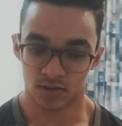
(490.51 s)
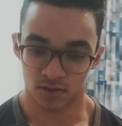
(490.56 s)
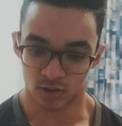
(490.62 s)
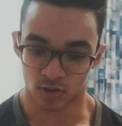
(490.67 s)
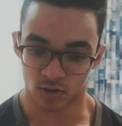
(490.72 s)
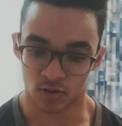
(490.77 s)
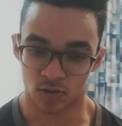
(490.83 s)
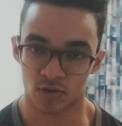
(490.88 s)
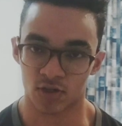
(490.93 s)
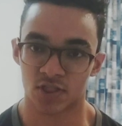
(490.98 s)
Your
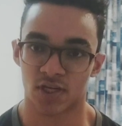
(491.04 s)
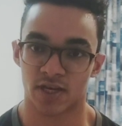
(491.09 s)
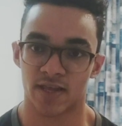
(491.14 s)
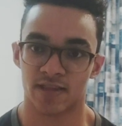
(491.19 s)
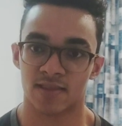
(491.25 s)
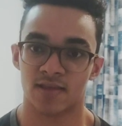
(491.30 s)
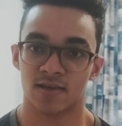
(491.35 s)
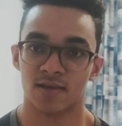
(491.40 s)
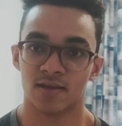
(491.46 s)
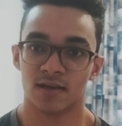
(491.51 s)
core
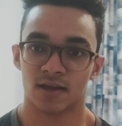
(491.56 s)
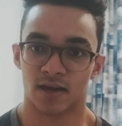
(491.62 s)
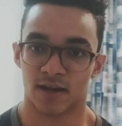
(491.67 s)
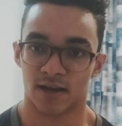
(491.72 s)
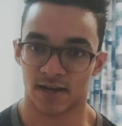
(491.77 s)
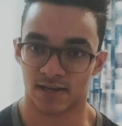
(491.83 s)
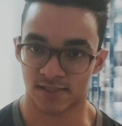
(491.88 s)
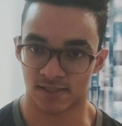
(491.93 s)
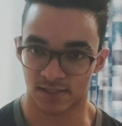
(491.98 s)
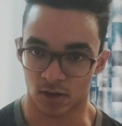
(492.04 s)
strength
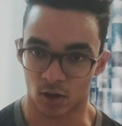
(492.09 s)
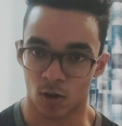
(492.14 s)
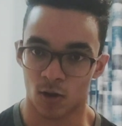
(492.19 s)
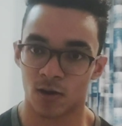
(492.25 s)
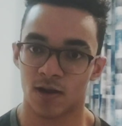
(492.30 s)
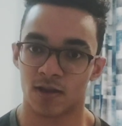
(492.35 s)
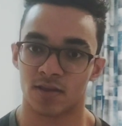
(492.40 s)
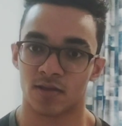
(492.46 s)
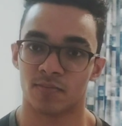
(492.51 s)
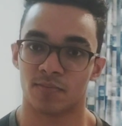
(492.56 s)
connects
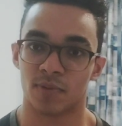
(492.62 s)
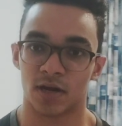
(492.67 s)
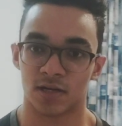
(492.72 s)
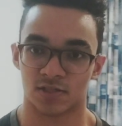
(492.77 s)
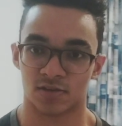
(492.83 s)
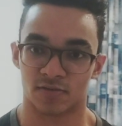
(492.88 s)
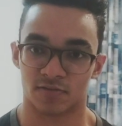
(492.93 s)
all other parts